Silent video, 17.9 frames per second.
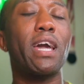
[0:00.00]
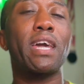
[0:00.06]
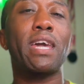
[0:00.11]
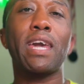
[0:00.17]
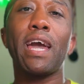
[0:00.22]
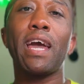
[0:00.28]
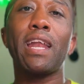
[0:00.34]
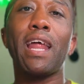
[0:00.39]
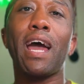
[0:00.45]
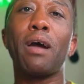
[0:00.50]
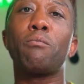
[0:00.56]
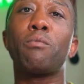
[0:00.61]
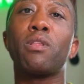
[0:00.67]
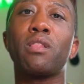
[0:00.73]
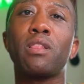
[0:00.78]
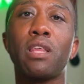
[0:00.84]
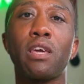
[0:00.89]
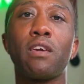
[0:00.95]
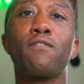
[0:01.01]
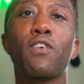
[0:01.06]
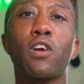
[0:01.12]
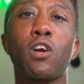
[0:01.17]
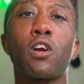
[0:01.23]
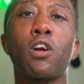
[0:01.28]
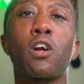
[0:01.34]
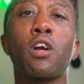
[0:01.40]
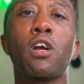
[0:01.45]
Again, I will leave
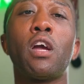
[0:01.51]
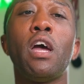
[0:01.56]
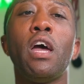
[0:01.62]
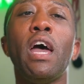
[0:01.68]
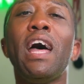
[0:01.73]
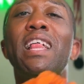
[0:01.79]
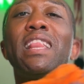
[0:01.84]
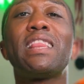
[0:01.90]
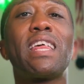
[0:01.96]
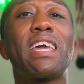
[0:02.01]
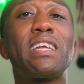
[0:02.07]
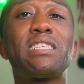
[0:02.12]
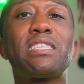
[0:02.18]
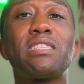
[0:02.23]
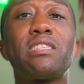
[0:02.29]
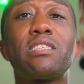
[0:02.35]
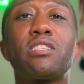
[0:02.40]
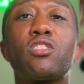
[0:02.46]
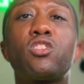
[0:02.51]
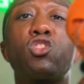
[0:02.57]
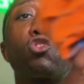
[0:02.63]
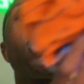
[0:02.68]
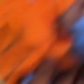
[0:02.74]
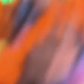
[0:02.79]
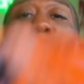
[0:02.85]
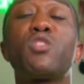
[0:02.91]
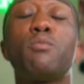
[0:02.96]
her linked in the
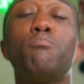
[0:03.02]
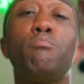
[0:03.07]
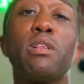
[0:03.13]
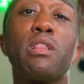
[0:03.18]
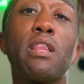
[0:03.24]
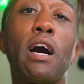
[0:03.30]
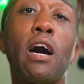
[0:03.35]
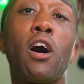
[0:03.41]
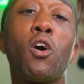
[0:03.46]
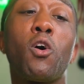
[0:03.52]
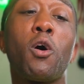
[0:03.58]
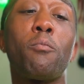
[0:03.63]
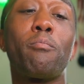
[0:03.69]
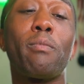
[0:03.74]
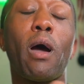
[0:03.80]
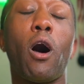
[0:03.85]
description below.